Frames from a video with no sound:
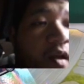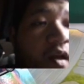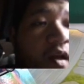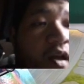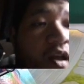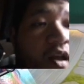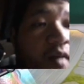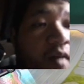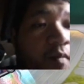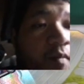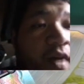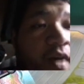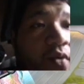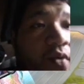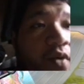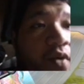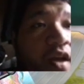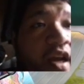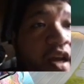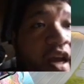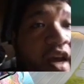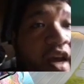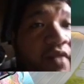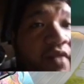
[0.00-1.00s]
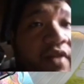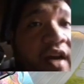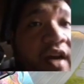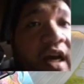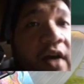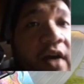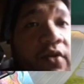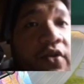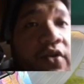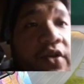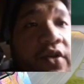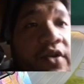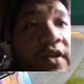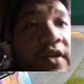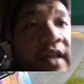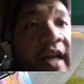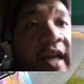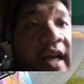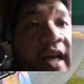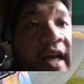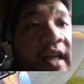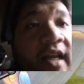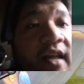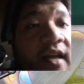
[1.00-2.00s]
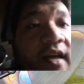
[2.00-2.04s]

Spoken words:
but we have a counter to that.